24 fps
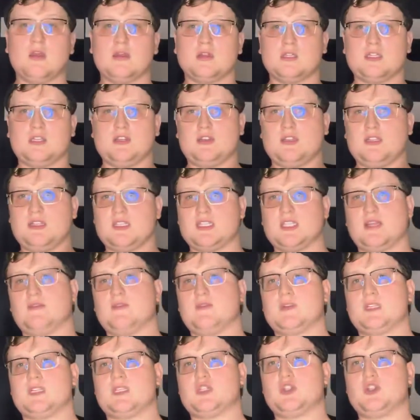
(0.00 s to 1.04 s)
to the
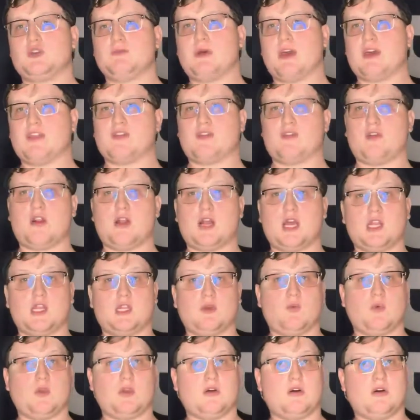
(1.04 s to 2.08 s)
7.62x39
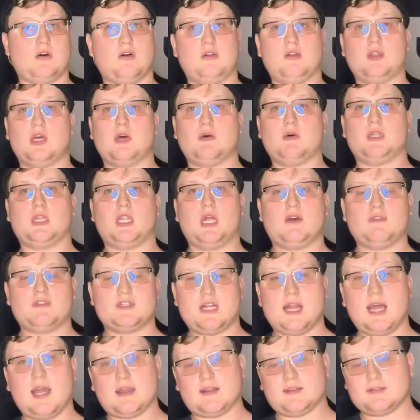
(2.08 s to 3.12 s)
that we all know and love
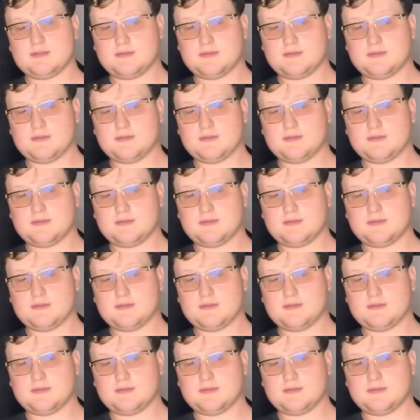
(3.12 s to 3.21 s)
today.